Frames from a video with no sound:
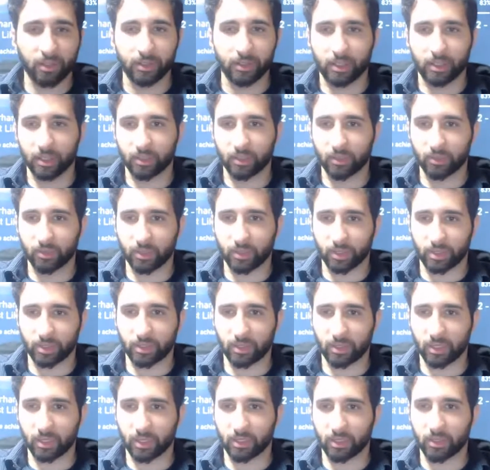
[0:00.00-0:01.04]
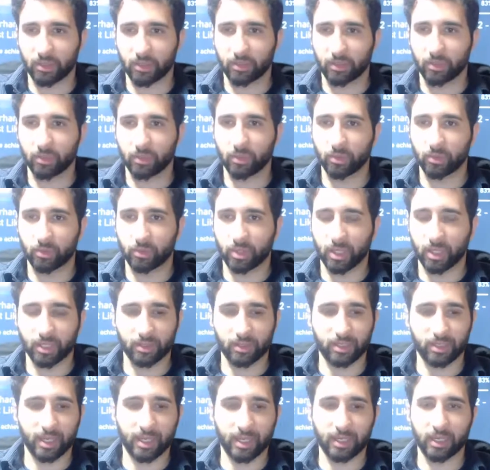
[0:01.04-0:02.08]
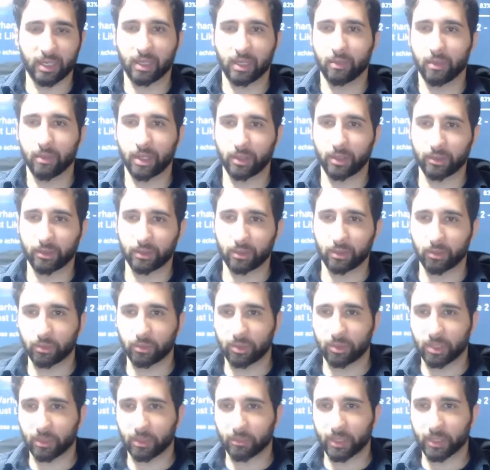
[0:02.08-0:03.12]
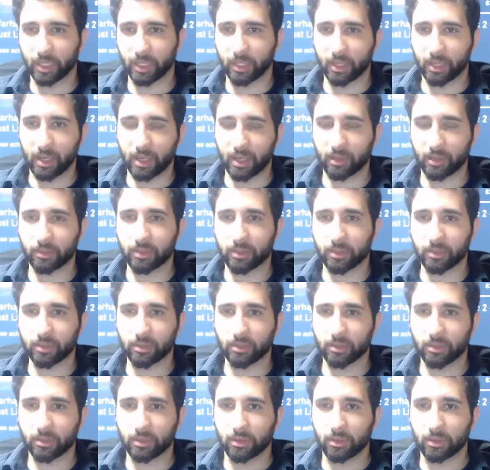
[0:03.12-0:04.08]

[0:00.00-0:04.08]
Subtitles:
then you just need to change that email to something else.